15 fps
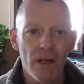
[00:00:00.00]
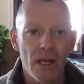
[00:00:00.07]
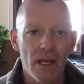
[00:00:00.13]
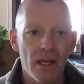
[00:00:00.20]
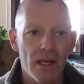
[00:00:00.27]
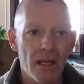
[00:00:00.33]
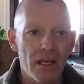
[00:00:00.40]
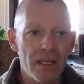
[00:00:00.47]

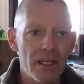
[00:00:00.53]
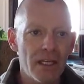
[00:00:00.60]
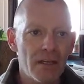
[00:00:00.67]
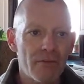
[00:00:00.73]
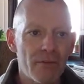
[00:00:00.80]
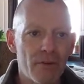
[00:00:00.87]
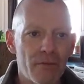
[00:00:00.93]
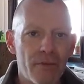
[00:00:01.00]
Any
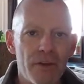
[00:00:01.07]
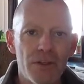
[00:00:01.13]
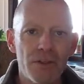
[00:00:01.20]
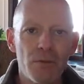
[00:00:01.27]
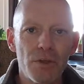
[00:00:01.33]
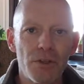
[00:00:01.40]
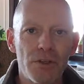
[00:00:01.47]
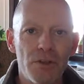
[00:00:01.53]
of the things
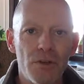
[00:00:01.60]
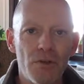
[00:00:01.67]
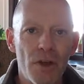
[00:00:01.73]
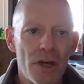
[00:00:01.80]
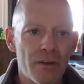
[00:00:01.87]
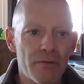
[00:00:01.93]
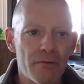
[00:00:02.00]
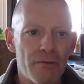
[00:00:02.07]
we do
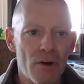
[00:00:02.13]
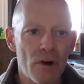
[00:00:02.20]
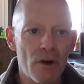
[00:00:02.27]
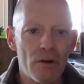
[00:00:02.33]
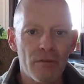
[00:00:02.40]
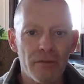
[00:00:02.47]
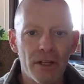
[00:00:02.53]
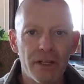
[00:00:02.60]
that
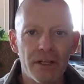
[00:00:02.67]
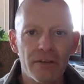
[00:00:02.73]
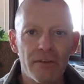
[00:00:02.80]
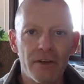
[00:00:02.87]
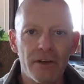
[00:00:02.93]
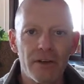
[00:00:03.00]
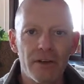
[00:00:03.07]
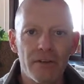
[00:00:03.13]
involve letting
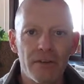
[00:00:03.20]
the,